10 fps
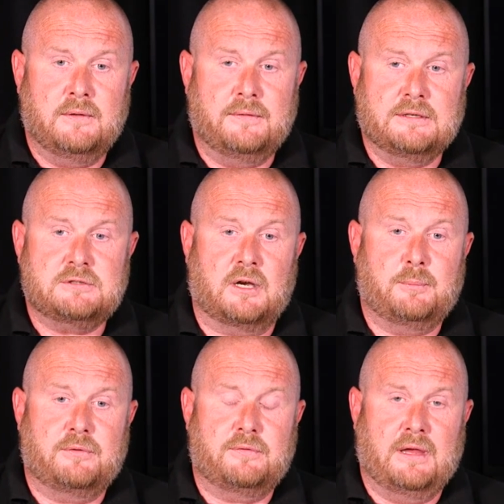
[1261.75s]
This
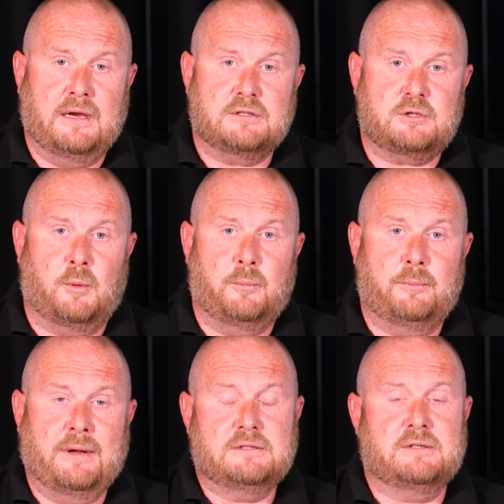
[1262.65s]
type of thing is
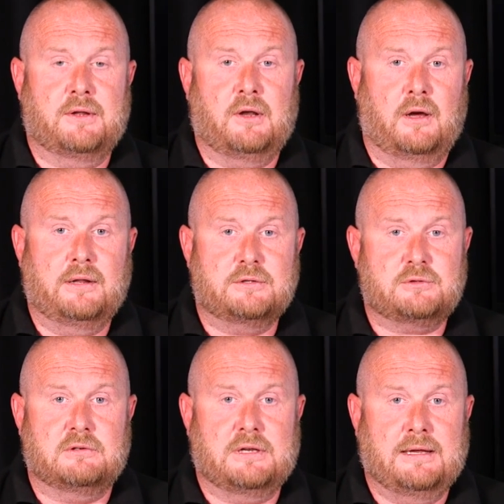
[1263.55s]
complementing the light that's
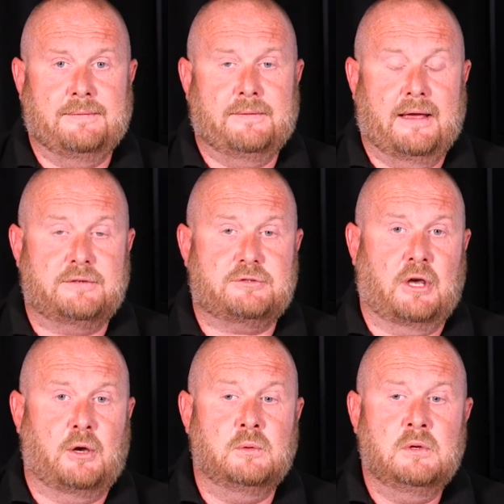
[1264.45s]
already in there.
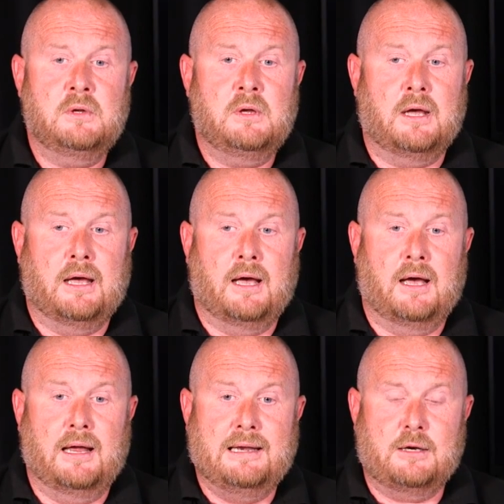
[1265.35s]
So
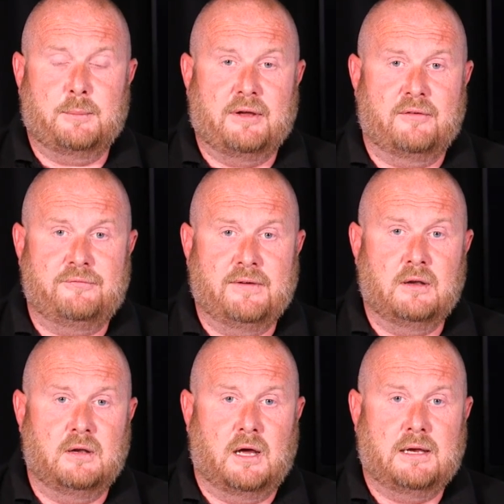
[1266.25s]
a little bit of fill
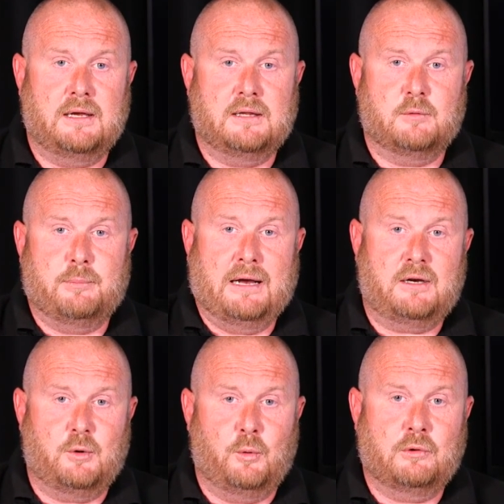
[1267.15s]
light in the back
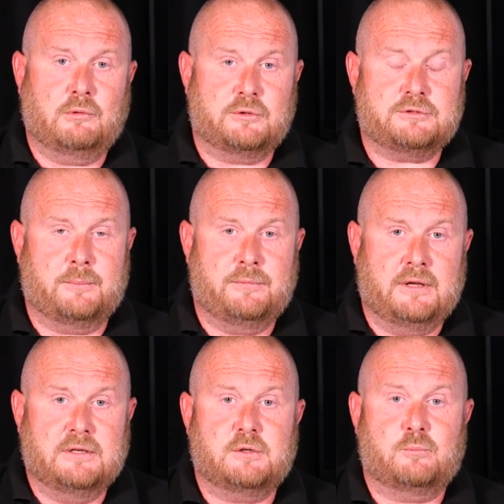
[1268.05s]
corner or
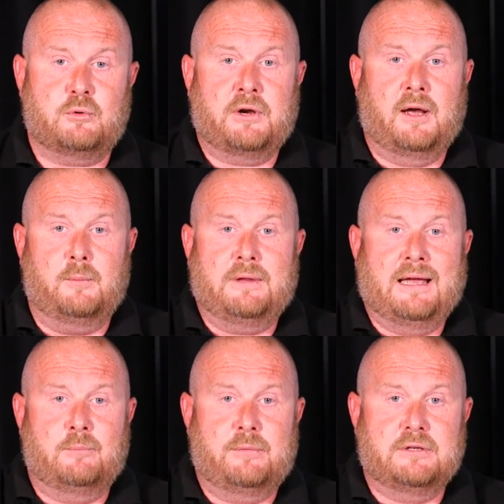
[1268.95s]
something to bring up the
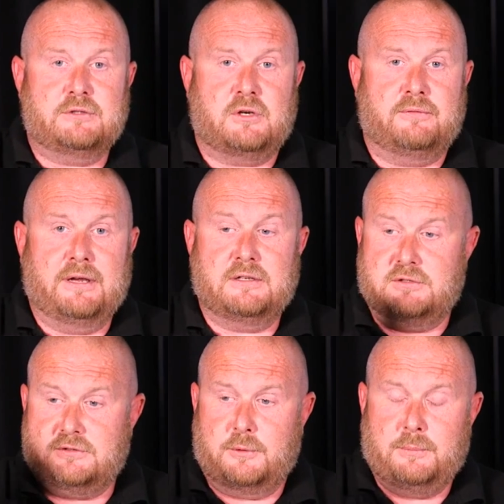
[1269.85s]
ambience of it
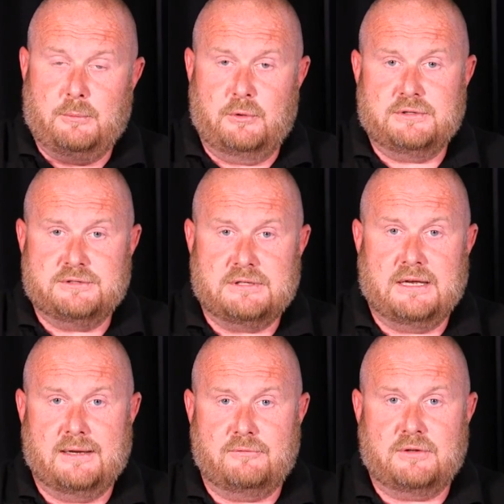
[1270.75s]
so people can
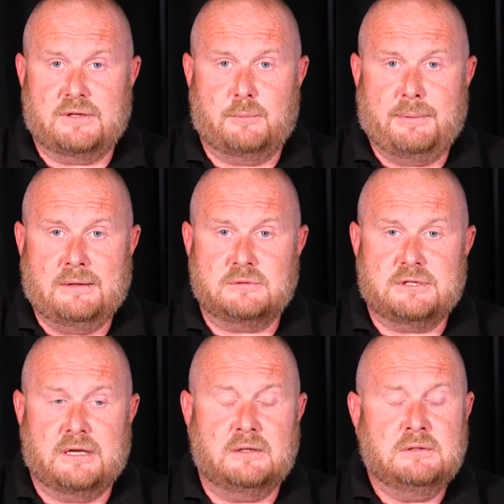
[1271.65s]
see everything about it.